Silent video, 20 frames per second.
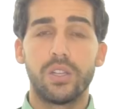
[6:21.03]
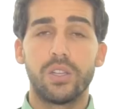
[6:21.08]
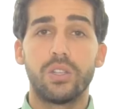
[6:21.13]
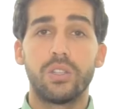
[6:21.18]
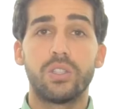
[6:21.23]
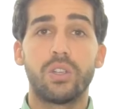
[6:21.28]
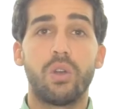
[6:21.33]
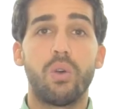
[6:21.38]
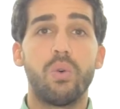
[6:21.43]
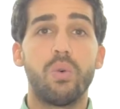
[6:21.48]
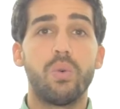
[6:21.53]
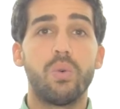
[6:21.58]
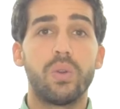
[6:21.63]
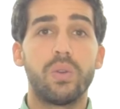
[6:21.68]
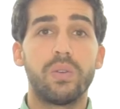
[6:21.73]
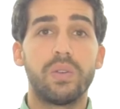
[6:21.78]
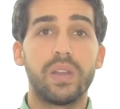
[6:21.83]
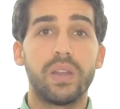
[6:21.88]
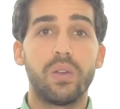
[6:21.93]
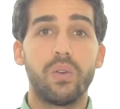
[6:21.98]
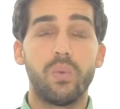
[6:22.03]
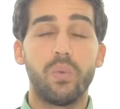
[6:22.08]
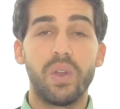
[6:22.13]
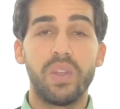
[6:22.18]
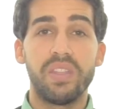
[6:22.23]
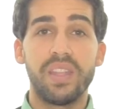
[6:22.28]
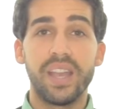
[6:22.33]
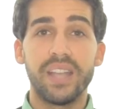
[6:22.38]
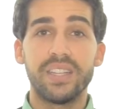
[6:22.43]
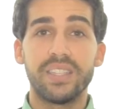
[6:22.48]
So
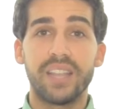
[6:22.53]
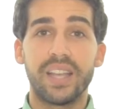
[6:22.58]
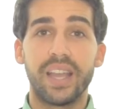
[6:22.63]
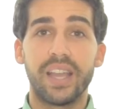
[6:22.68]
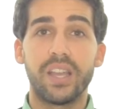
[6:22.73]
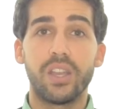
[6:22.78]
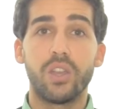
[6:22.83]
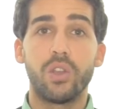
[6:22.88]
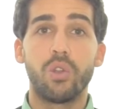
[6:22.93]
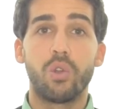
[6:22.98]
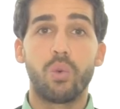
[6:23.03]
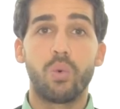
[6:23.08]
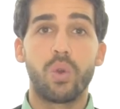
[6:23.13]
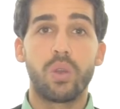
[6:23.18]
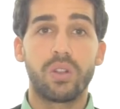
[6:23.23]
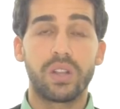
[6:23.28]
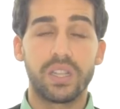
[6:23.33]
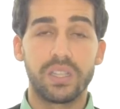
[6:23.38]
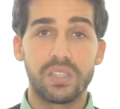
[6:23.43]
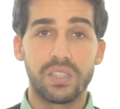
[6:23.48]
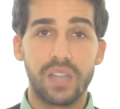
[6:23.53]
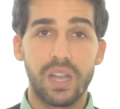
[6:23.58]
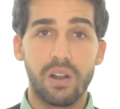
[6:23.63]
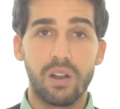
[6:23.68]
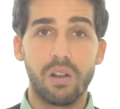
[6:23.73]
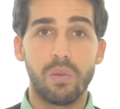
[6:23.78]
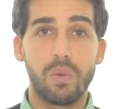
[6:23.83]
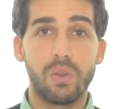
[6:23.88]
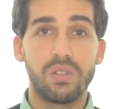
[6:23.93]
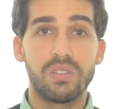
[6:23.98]
when they say your work is
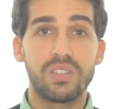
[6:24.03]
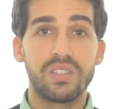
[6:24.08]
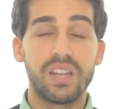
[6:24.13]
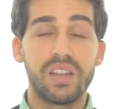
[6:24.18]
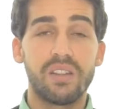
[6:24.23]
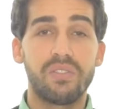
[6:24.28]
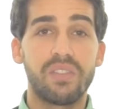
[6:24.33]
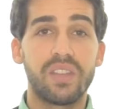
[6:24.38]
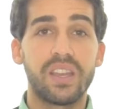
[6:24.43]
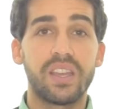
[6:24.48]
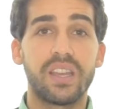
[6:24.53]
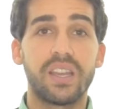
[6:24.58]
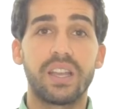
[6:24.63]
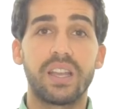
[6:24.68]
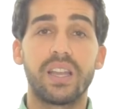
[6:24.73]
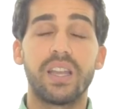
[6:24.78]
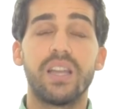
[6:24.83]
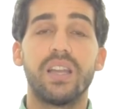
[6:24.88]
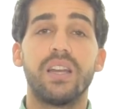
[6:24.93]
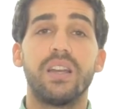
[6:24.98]
terrible, instead of thinking,